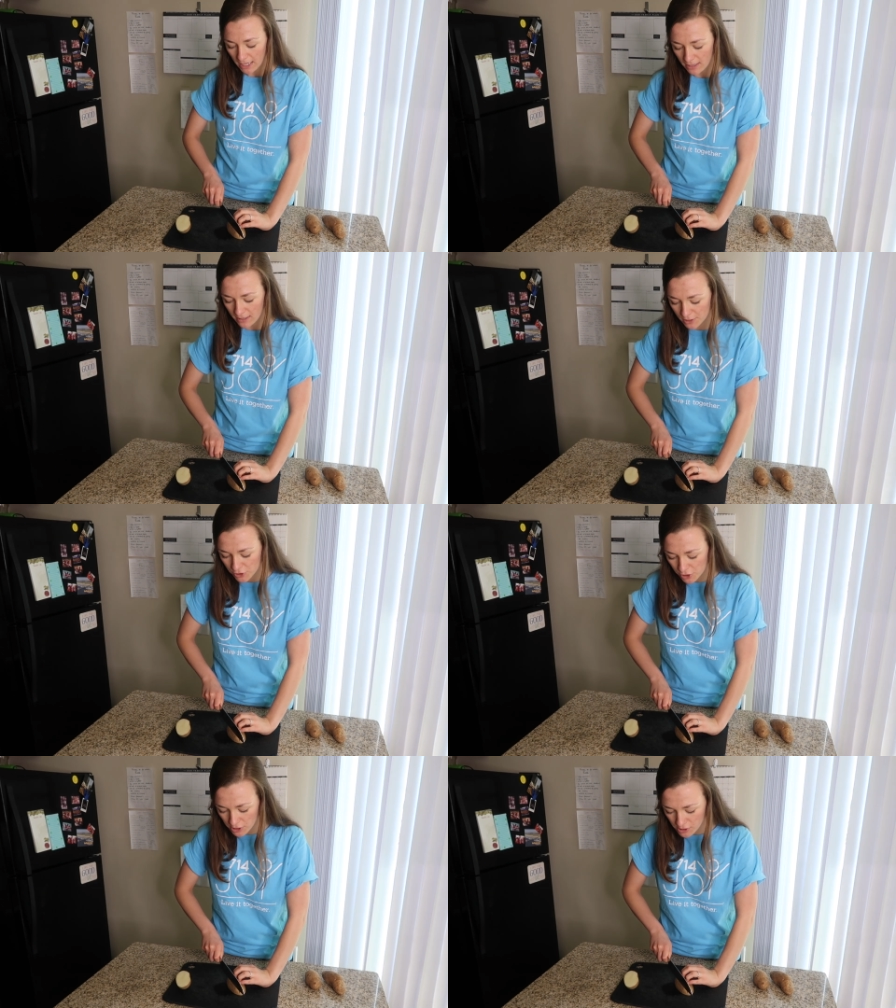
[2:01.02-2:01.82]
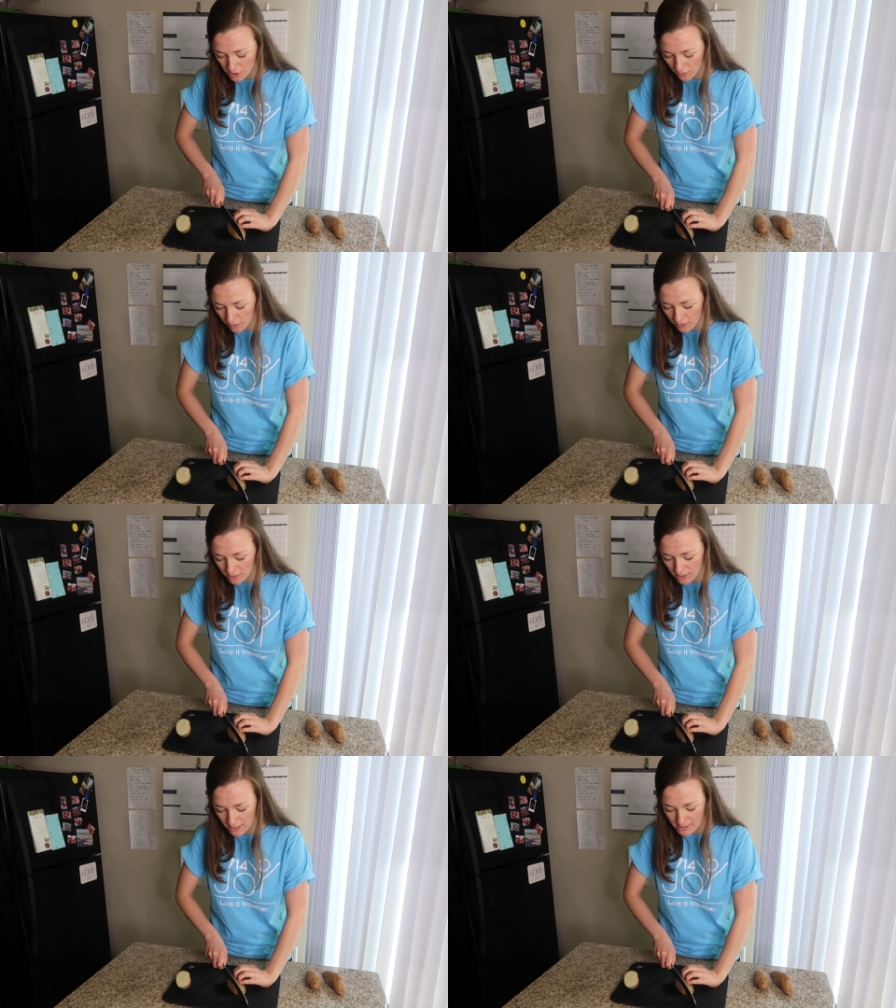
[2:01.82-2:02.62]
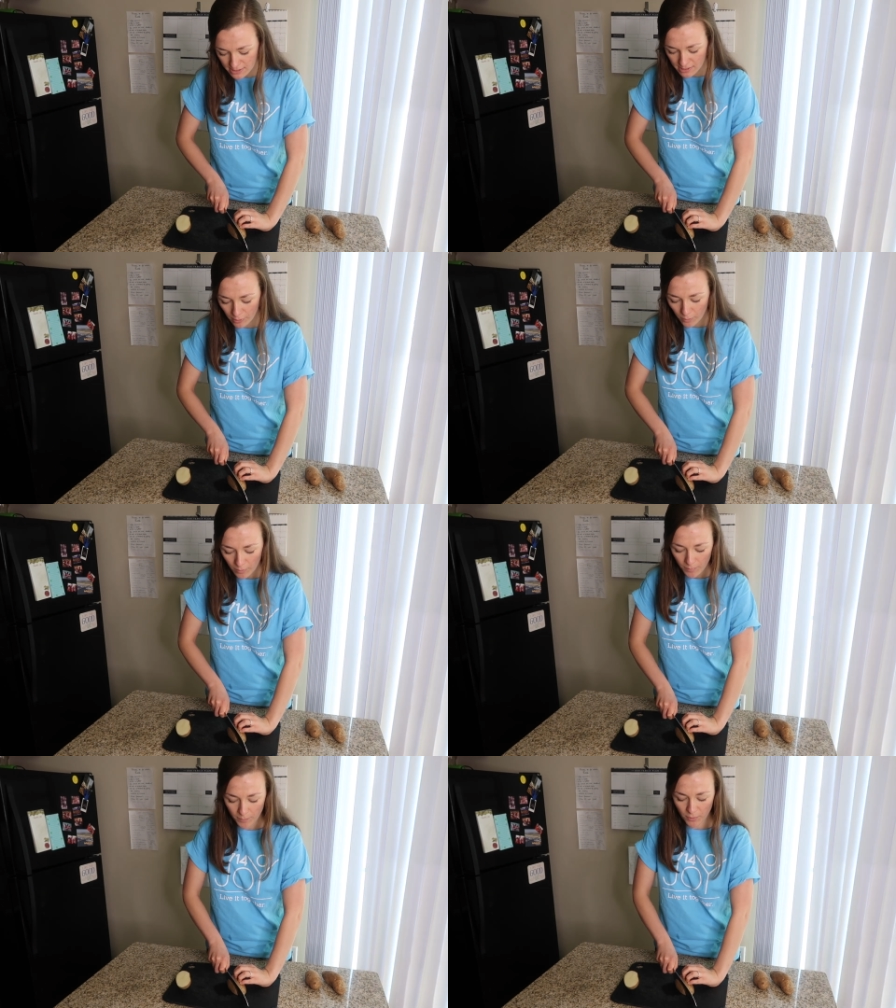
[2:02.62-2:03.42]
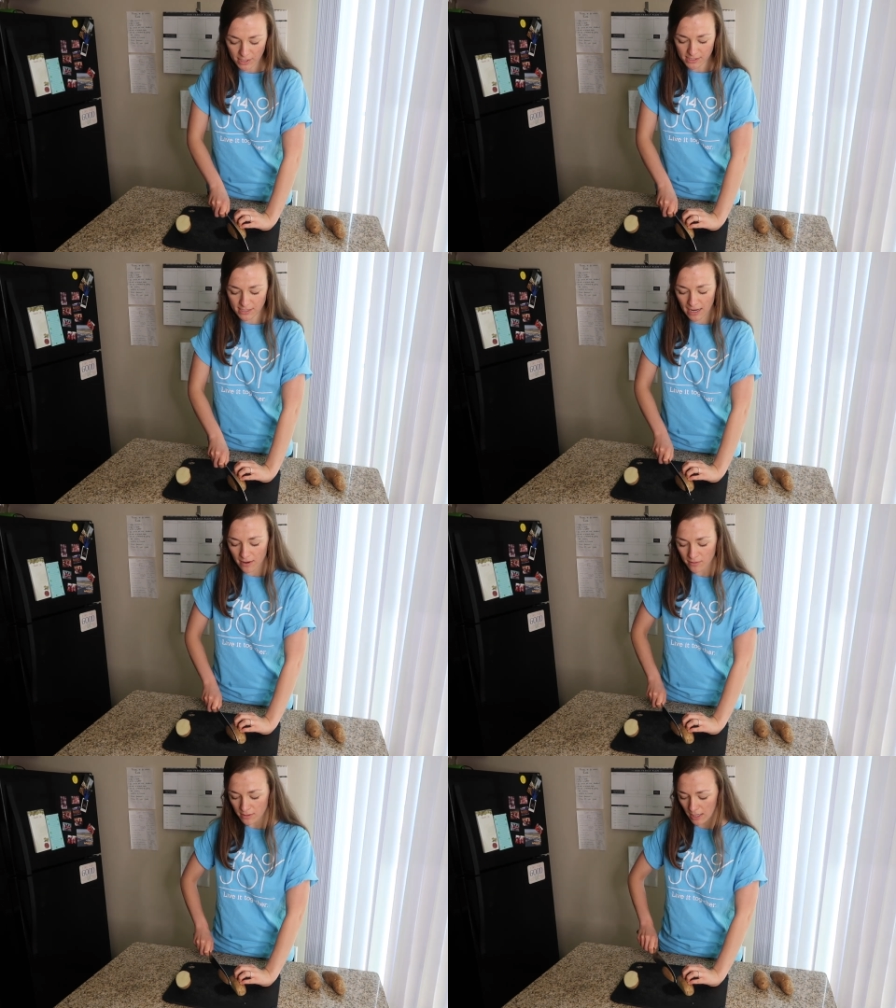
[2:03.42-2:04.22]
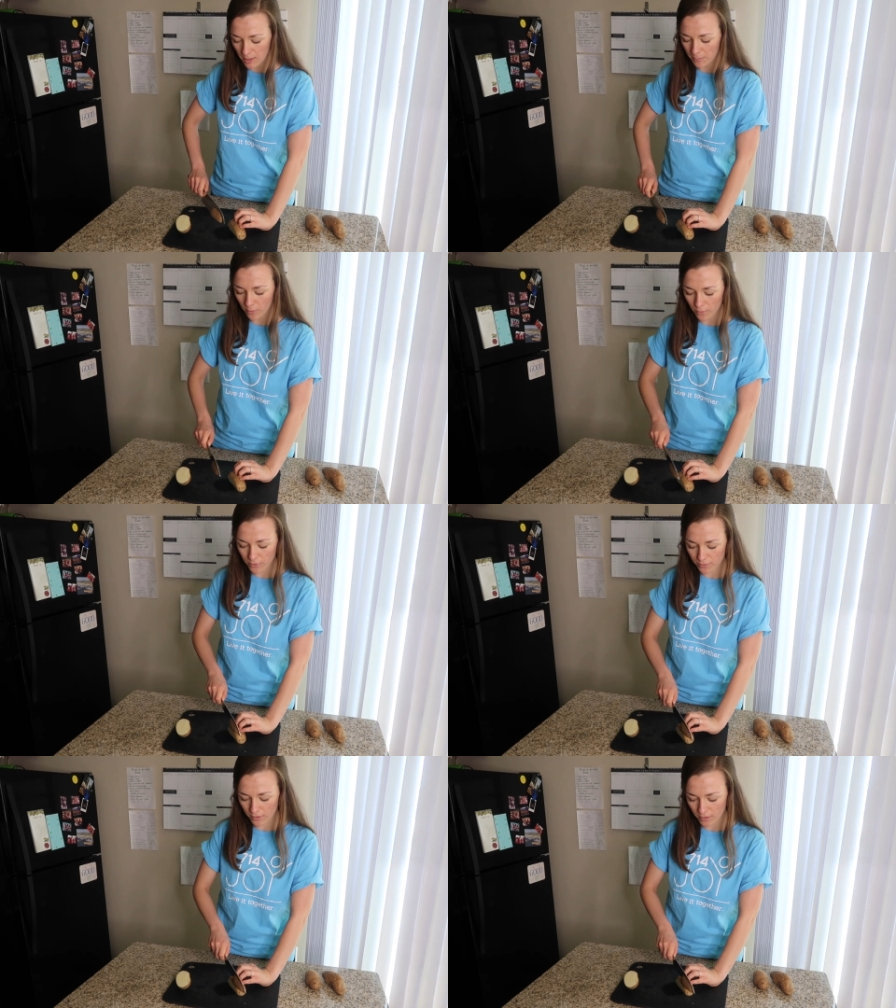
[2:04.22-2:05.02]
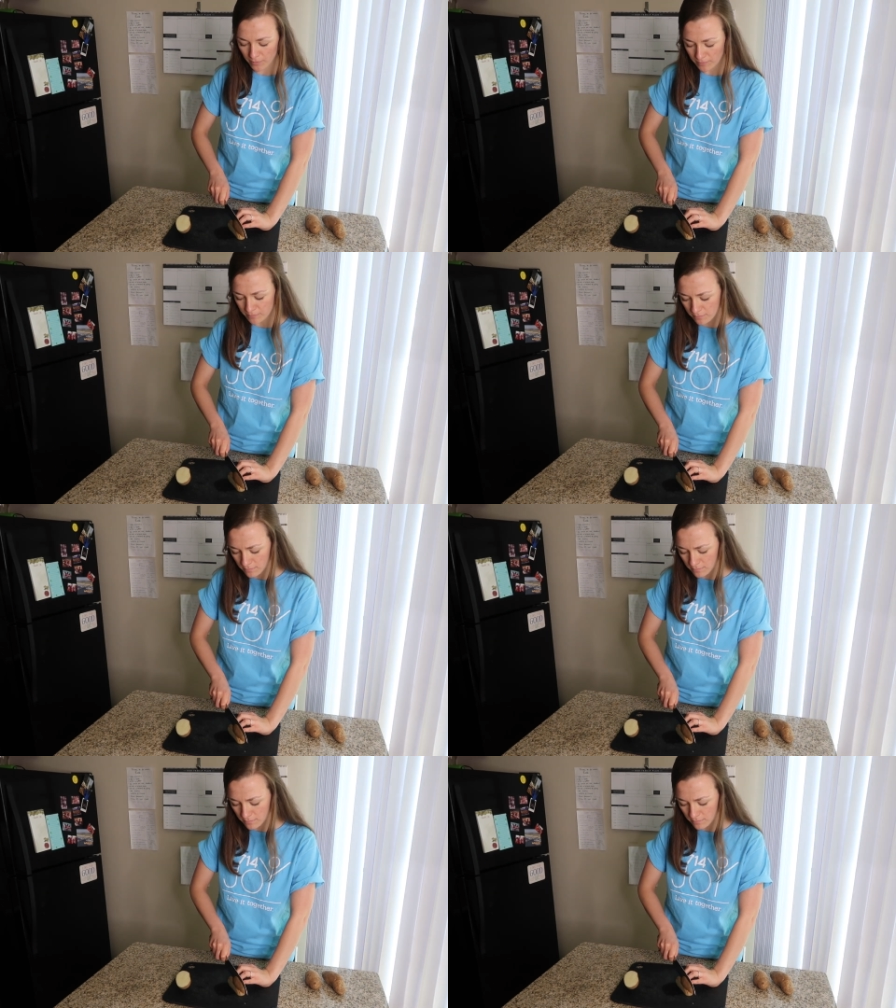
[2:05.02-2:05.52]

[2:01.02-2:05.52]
and then just do little slices. I'll press down and pull through.